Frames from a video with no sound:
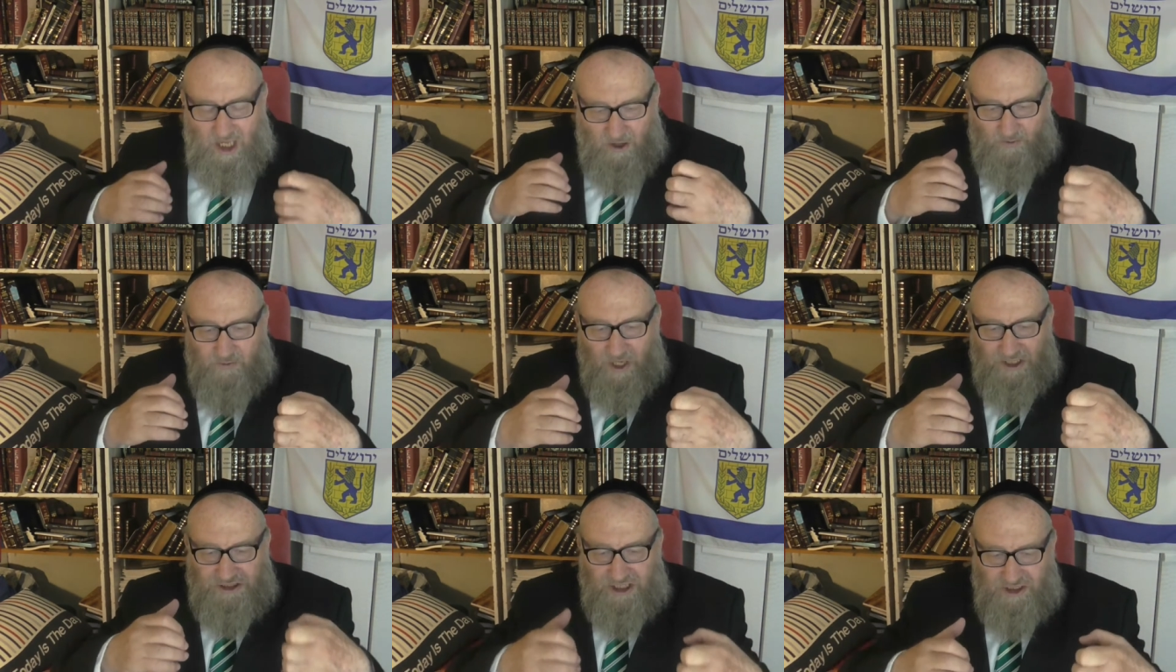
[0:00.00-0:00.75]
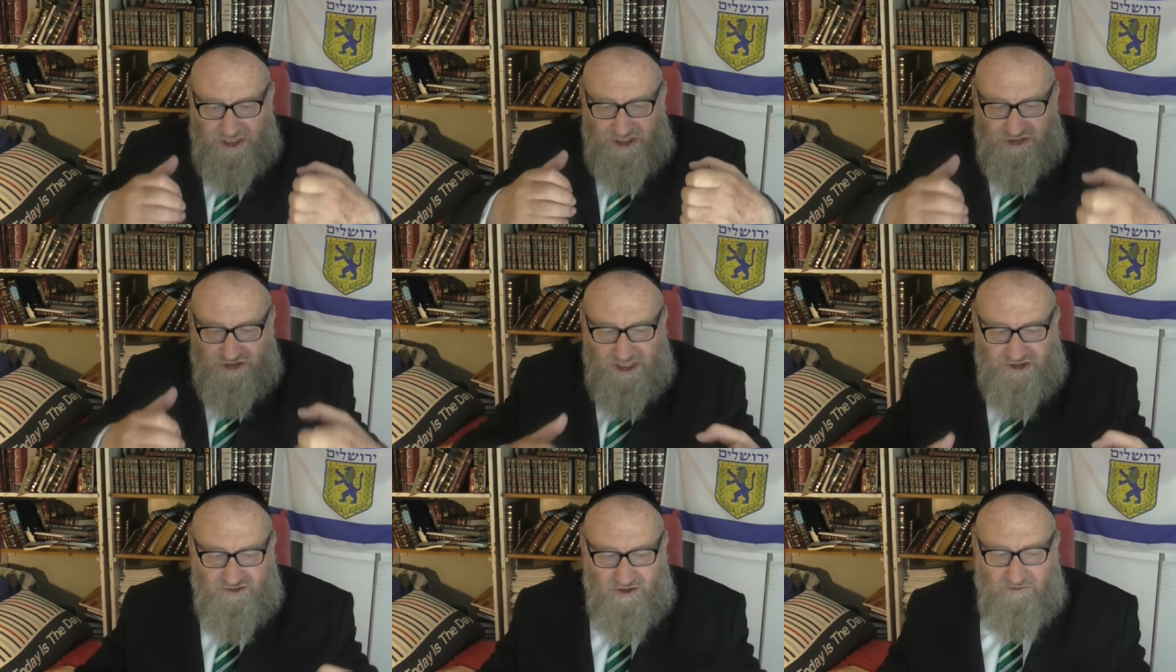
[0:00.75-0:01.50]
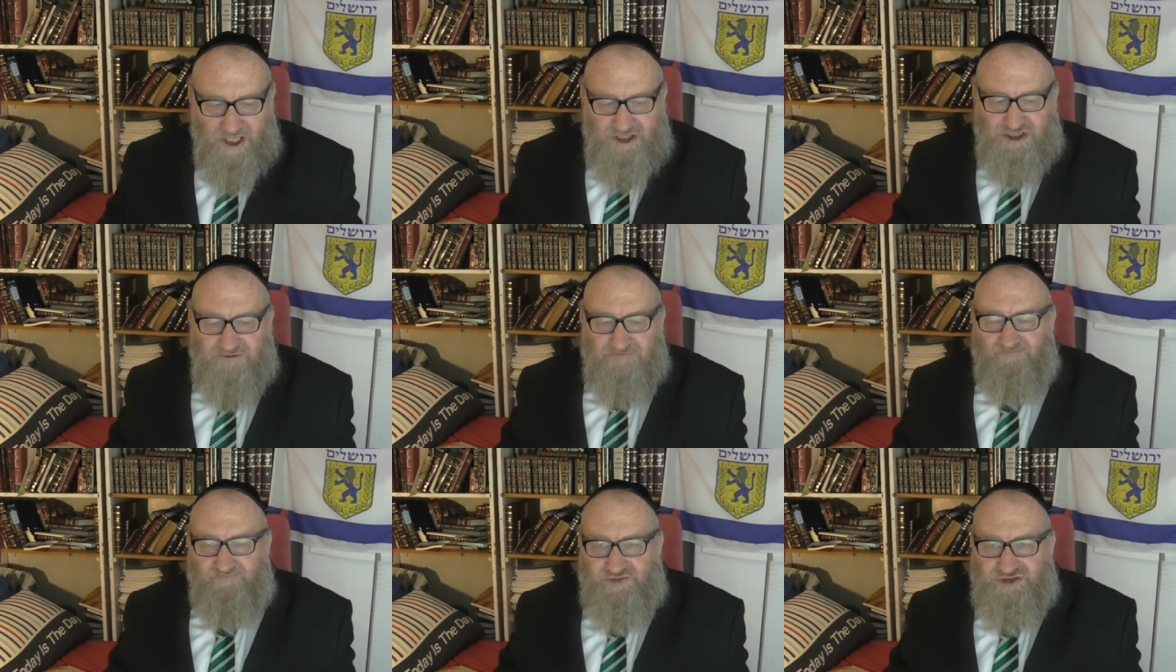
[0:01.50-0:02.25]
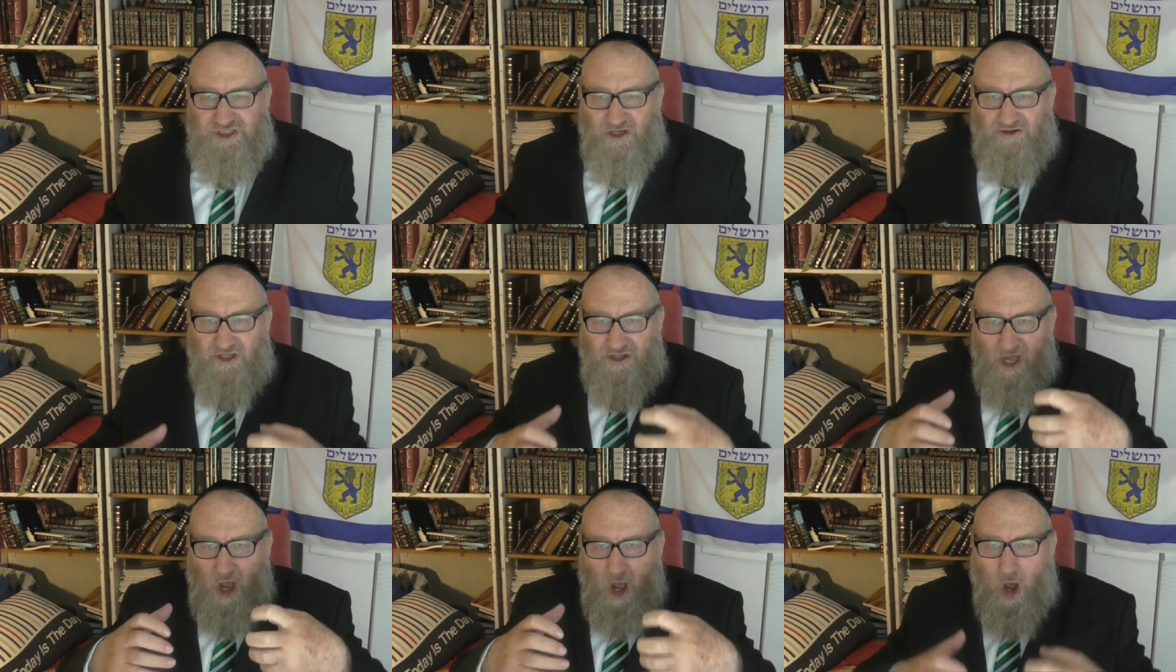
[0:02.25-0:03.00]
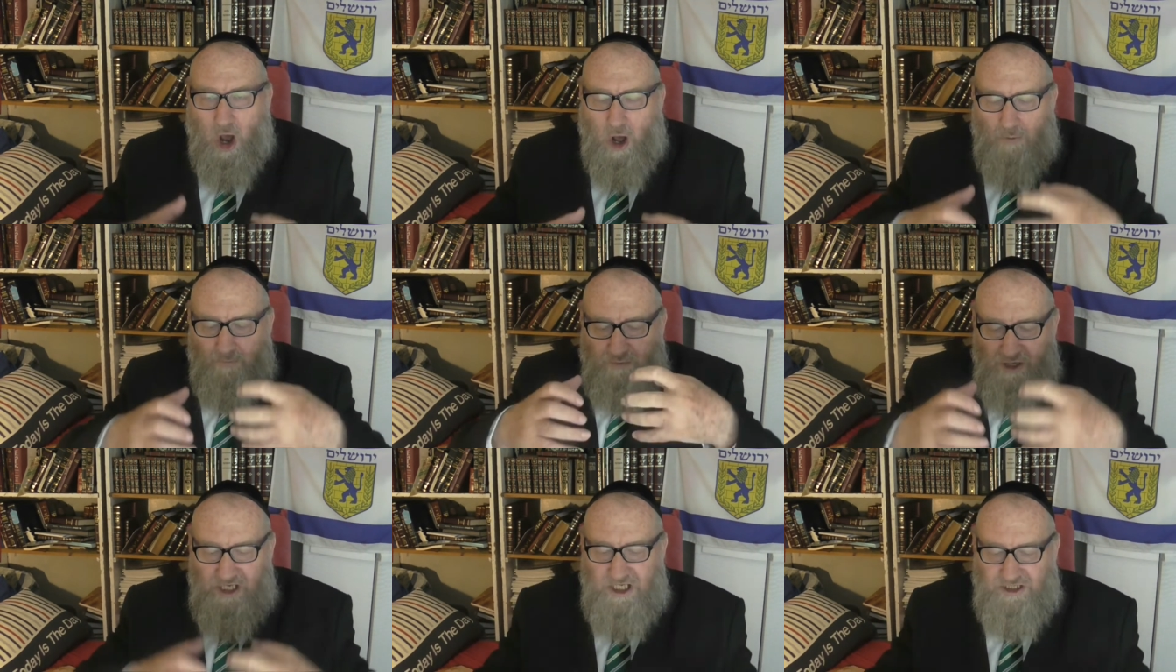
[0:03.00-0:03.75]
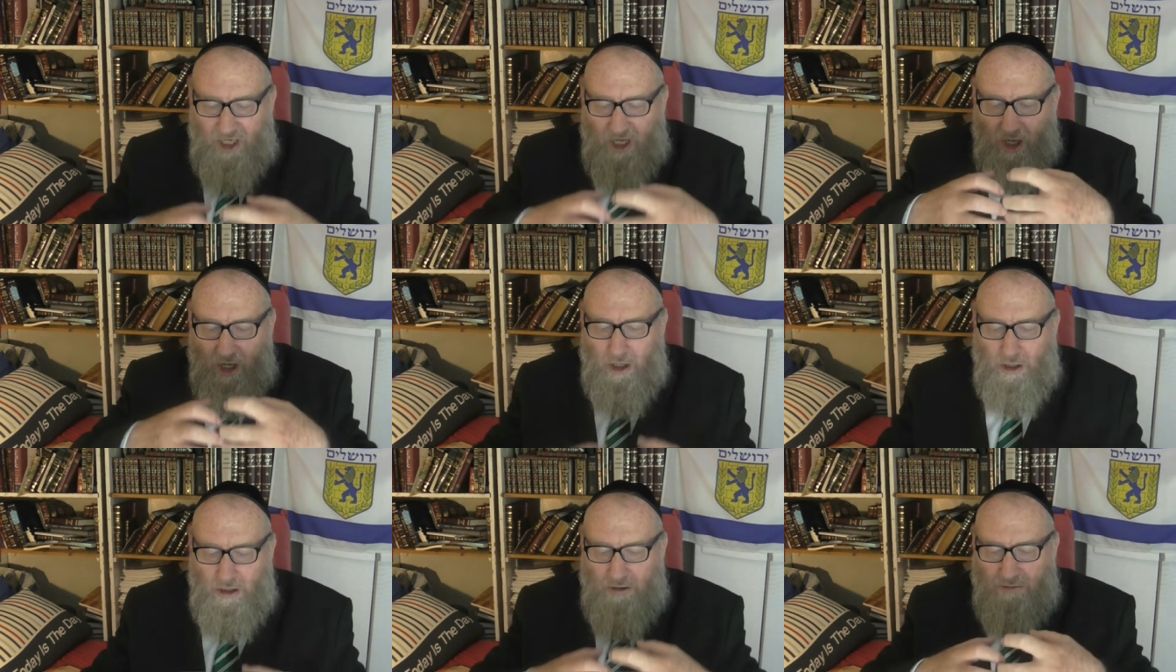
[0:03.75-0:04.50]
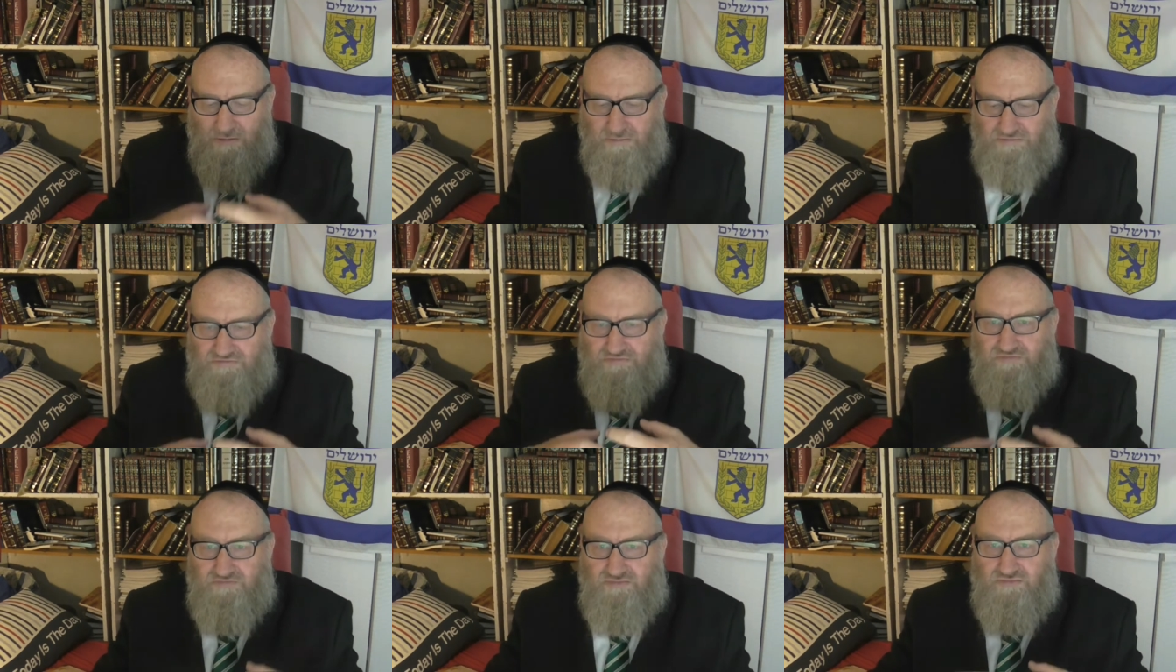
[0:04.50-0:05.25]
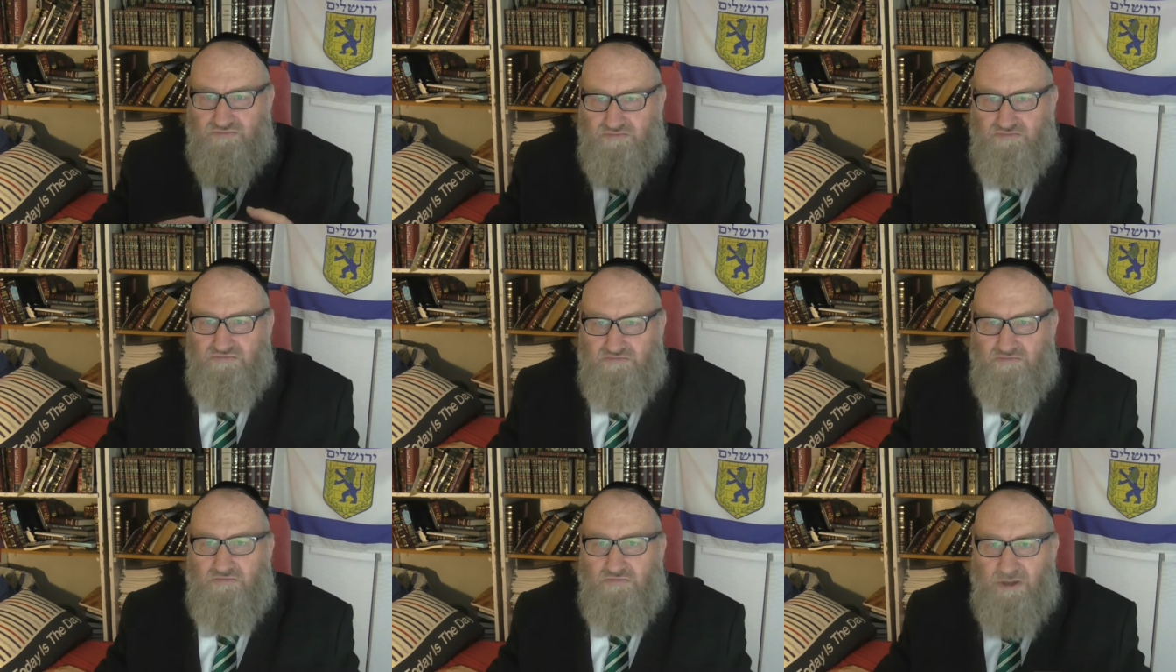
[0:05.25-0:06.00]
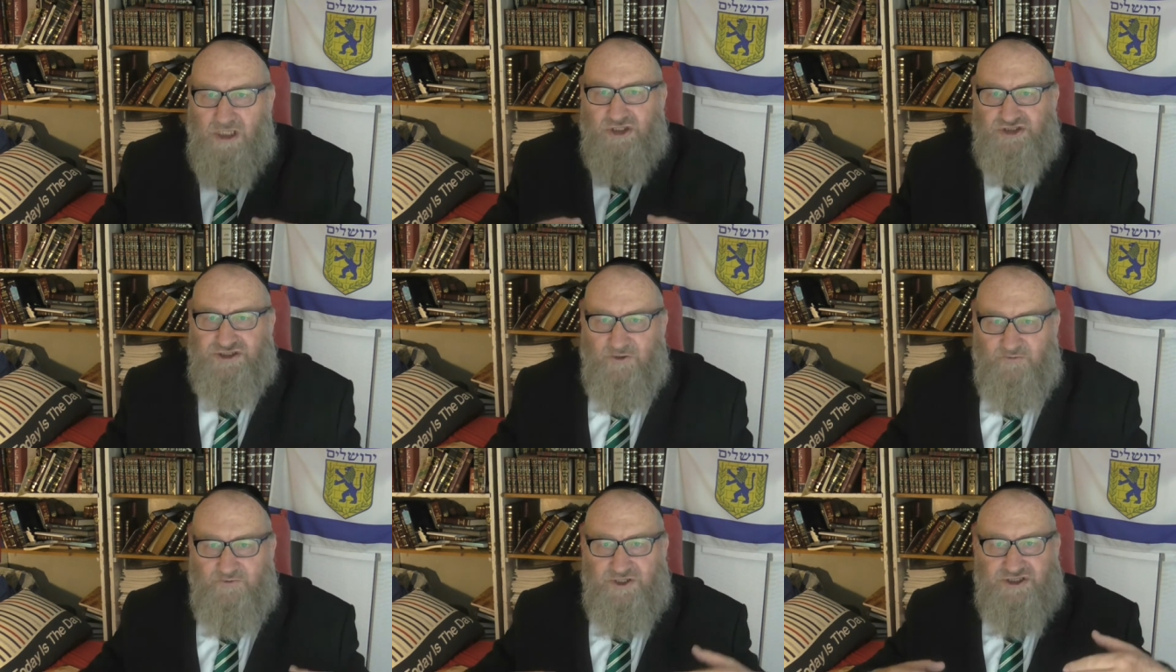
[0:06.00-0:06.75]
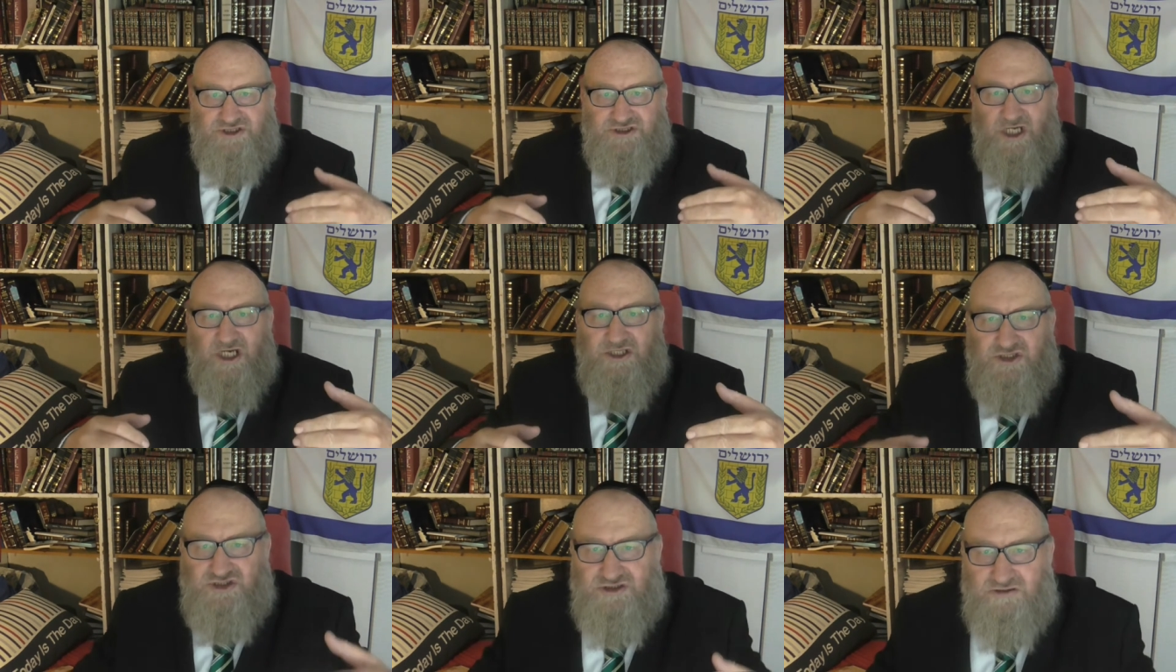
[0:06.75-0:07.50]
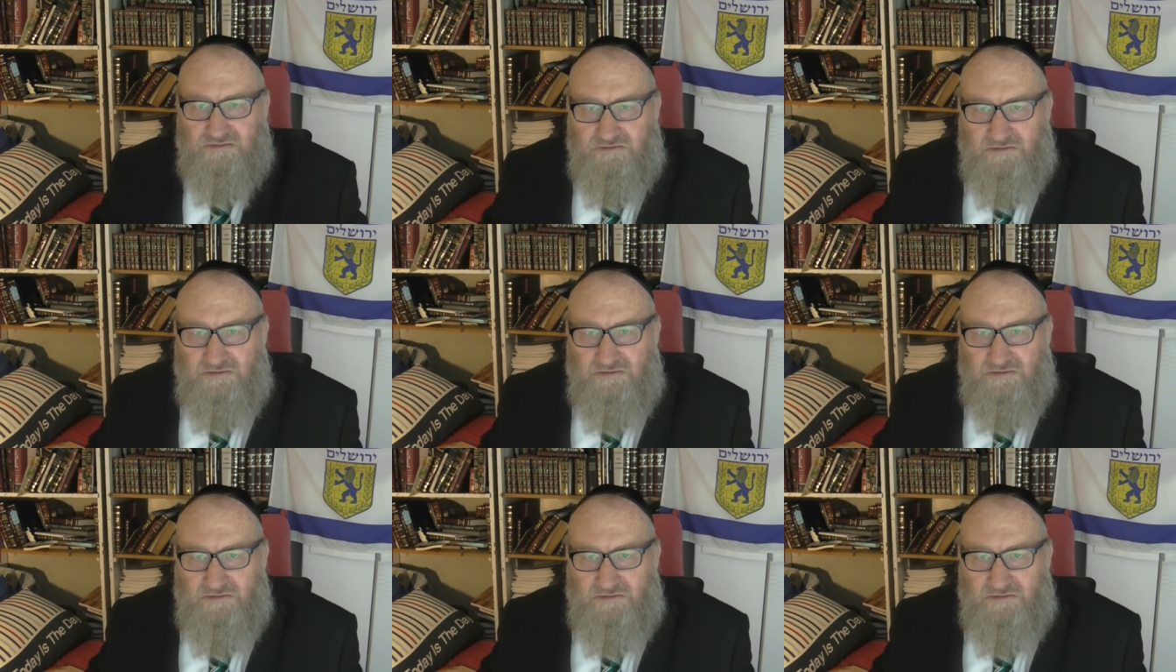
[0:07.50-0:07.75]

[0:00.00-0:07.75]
affecting this transformation so that the whole breed, the whole millions of fish changed